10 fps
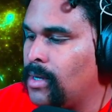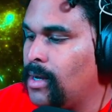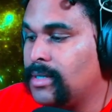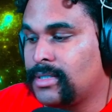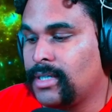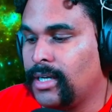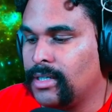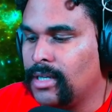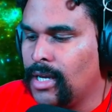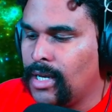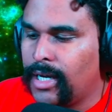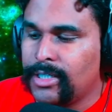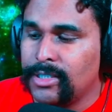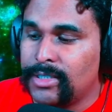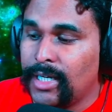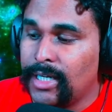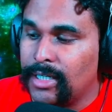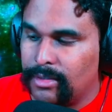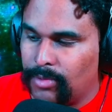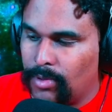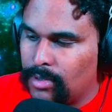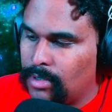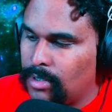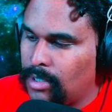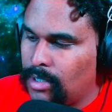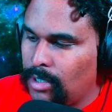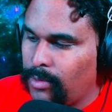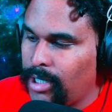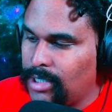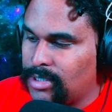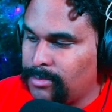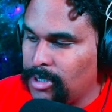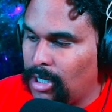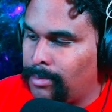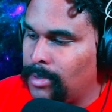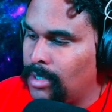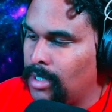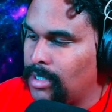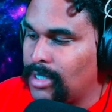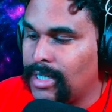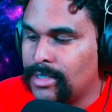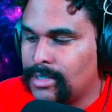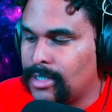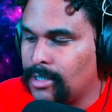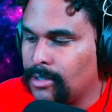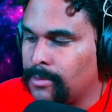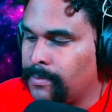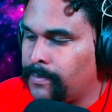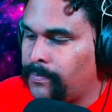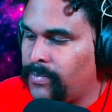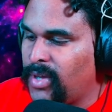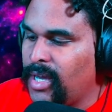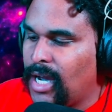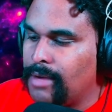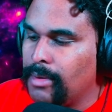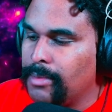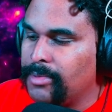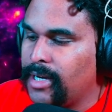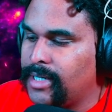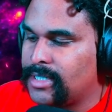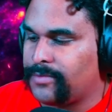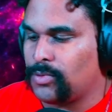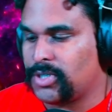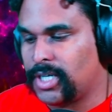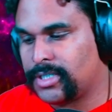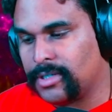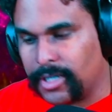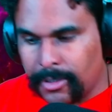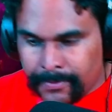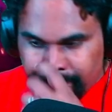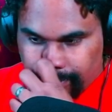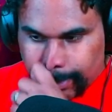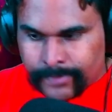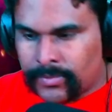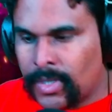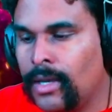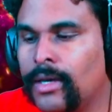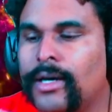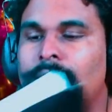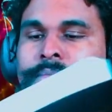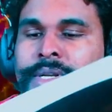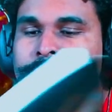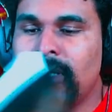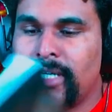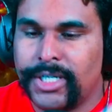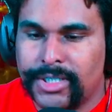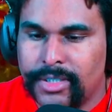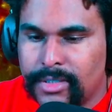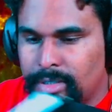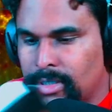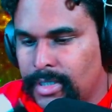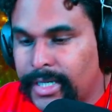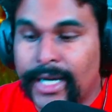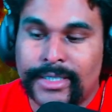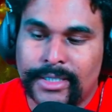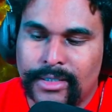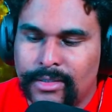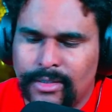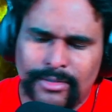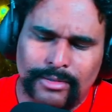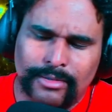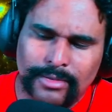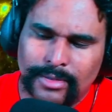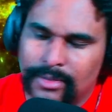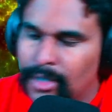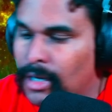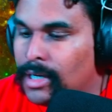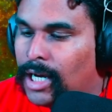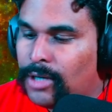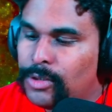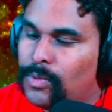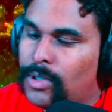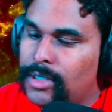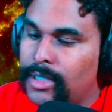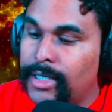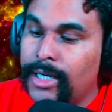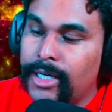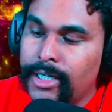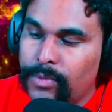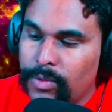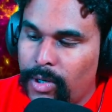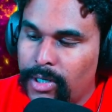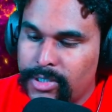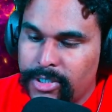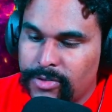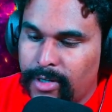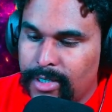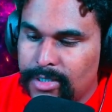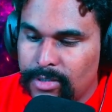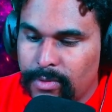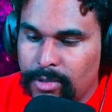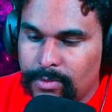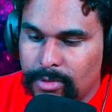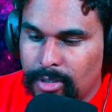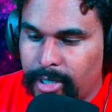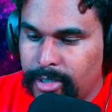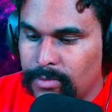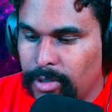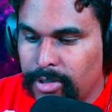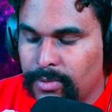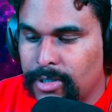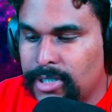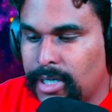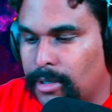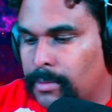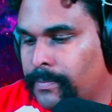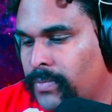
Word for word: I decided I couldn't take it anymore. We had to split up, and I had to tell her. I remember the night as if it was yesterday. On many occasions, Cassie, as I called her, I would walk and I would walk to the tracks and the railroad line running through our town.